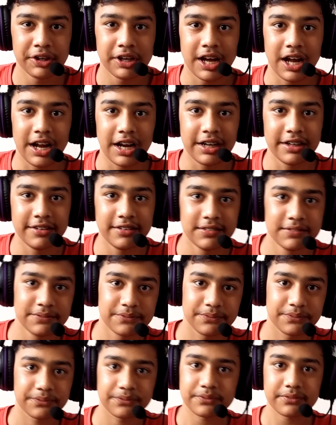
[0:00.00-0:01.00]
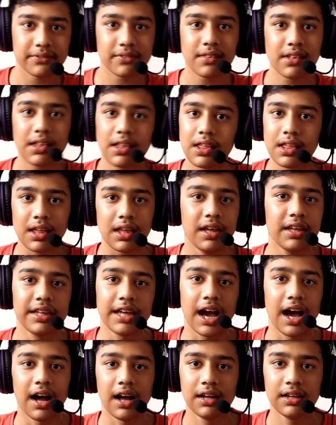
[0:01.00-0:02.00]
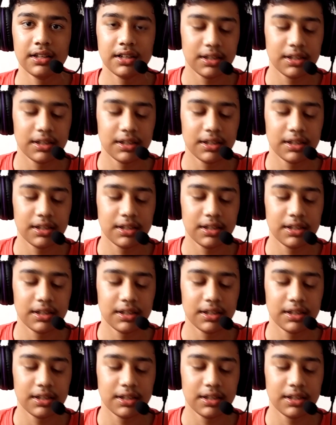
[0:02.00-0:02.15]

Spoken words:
And yeah.